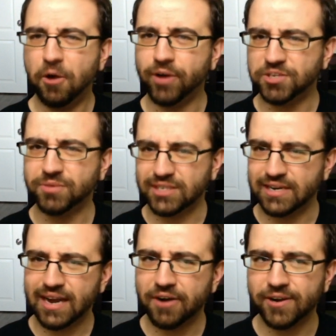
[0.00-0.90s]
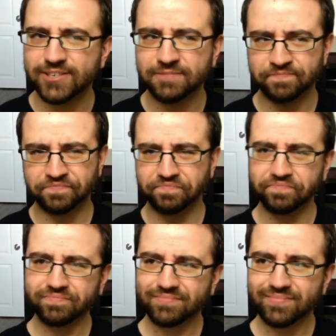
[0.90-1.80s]
Whereas with Daenerys,
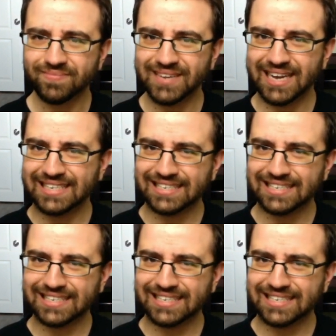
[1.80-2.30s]
it